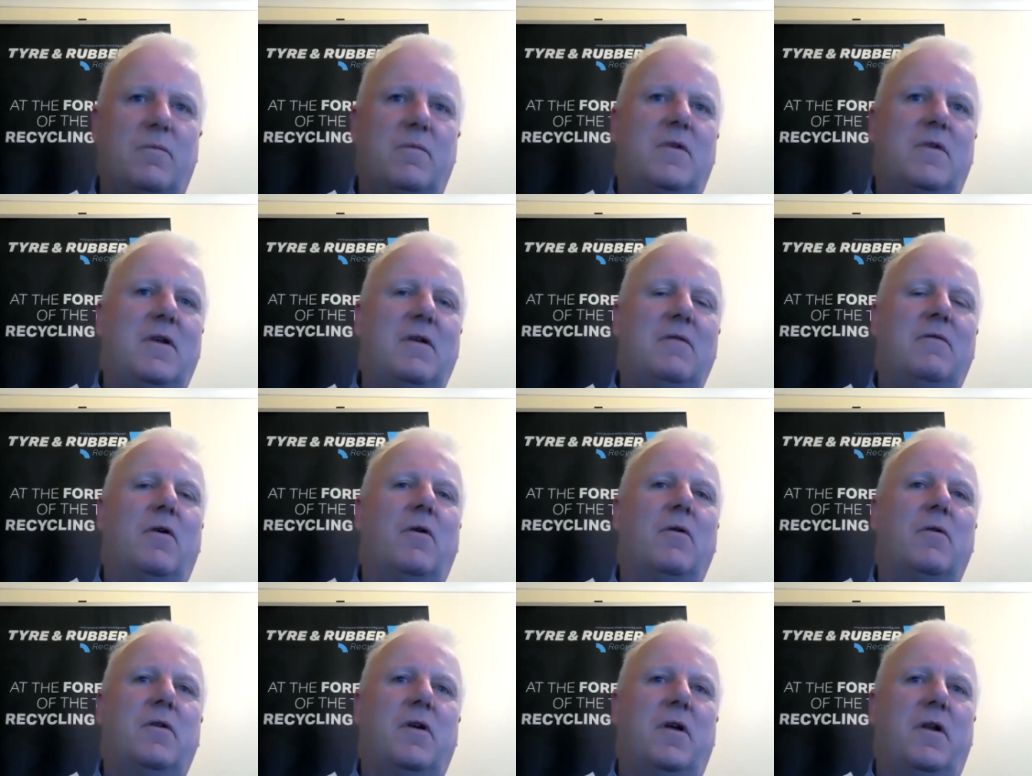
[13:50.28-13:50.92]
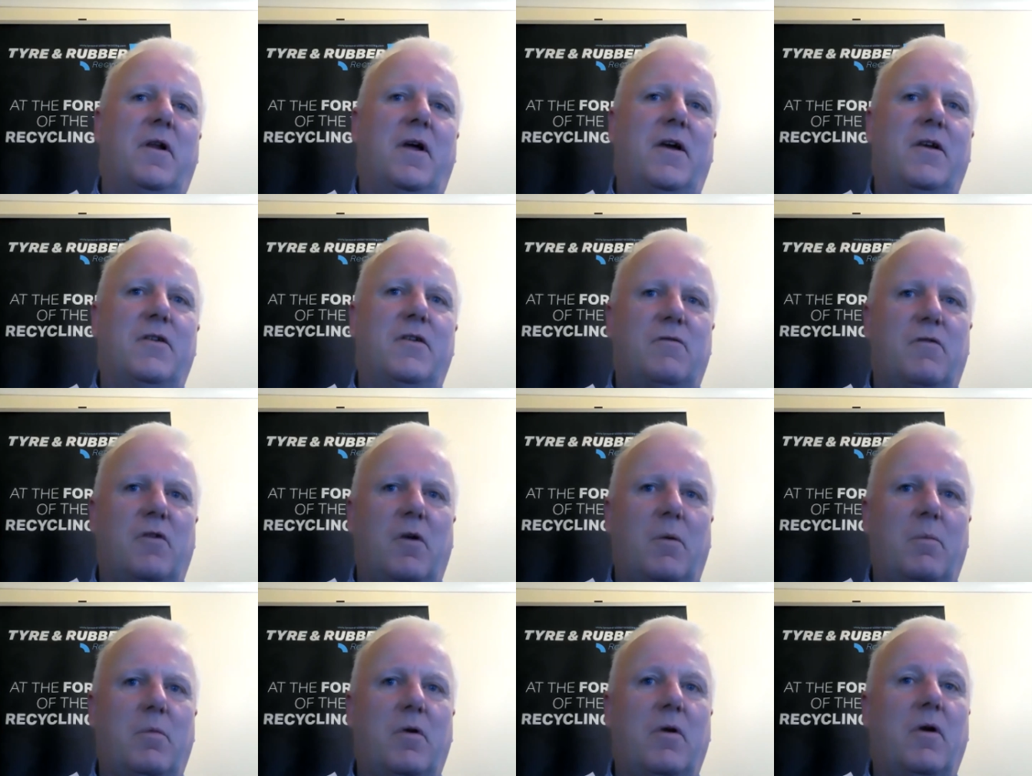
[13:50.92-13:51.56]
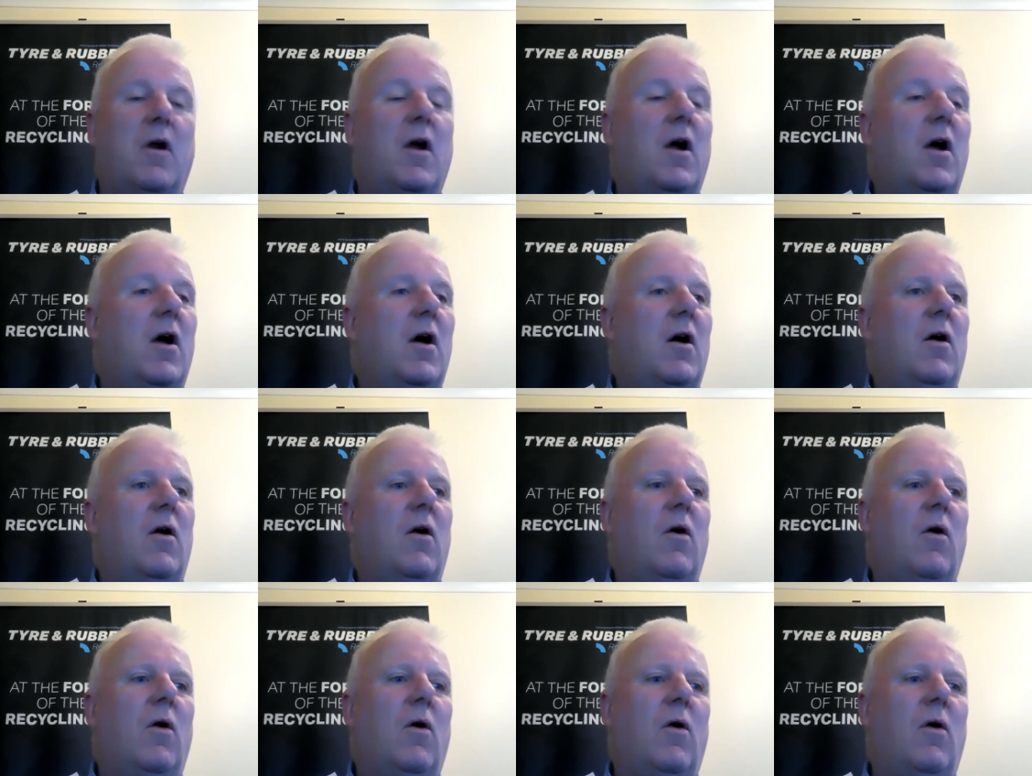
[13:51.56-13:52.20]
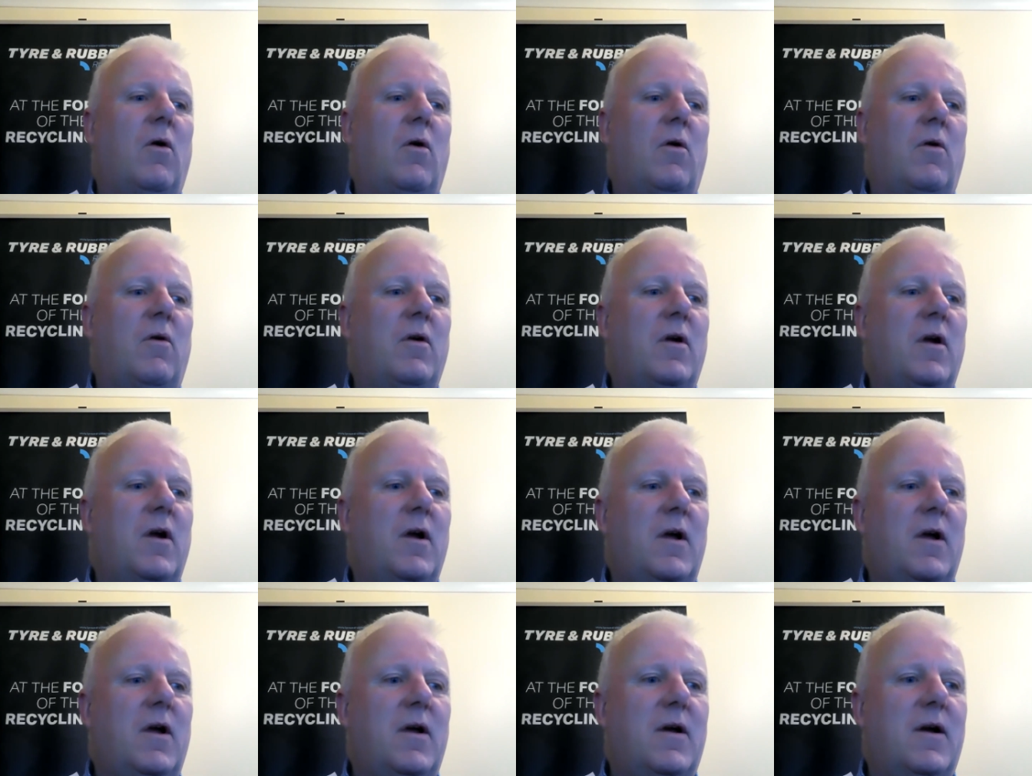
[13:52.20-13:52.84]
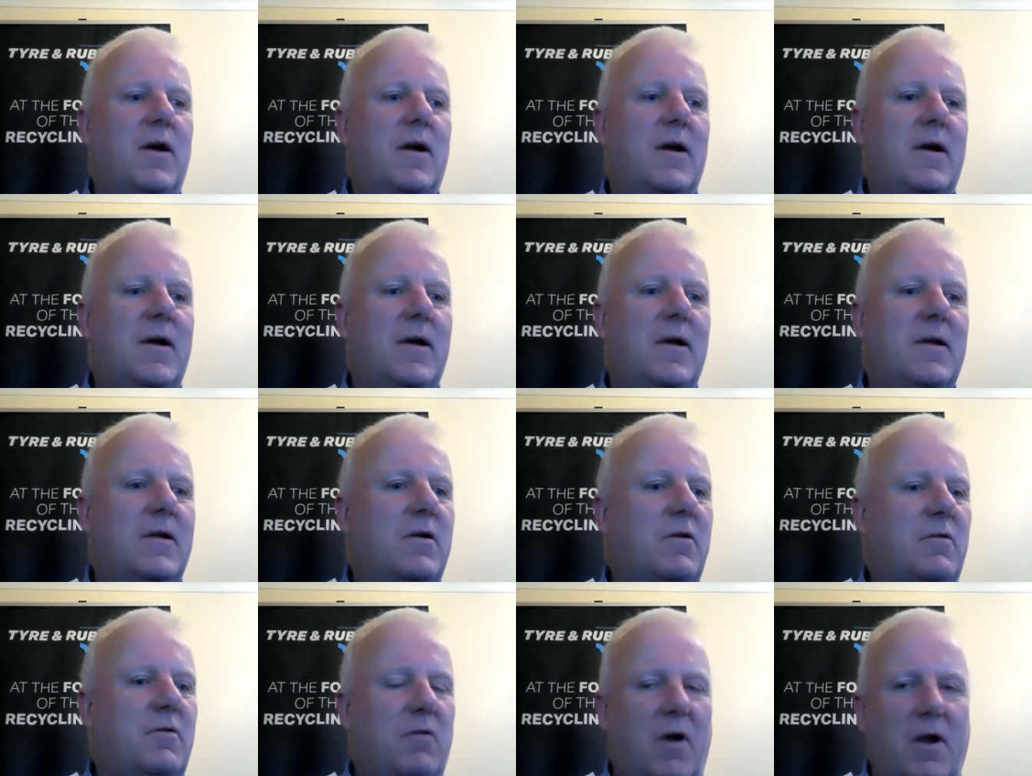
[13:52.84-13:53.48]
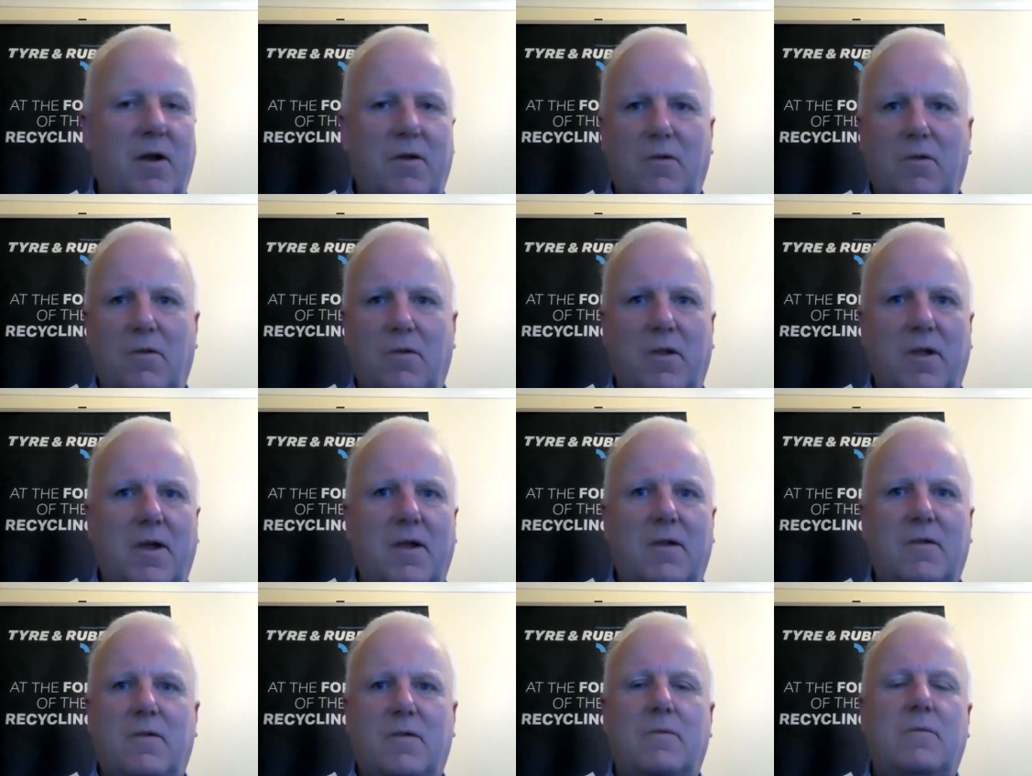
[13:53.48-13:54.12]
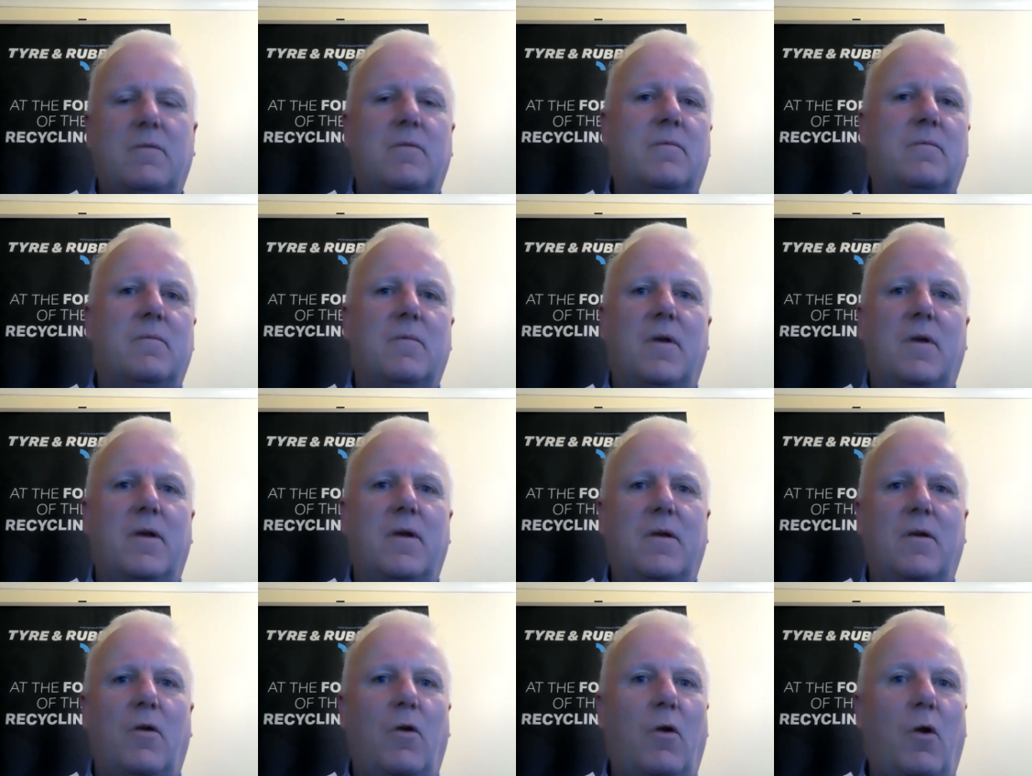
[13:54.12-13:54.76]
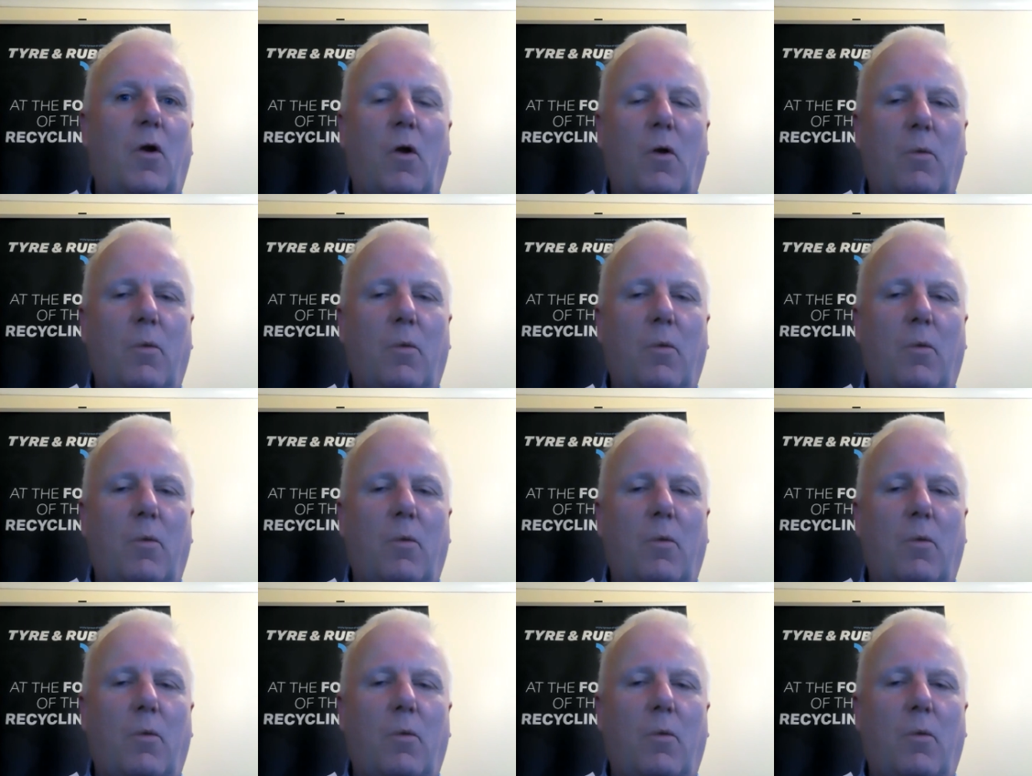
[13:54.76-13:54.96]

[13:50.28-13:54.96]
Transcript: devulcanized rubber or uh, granulate uh, or, or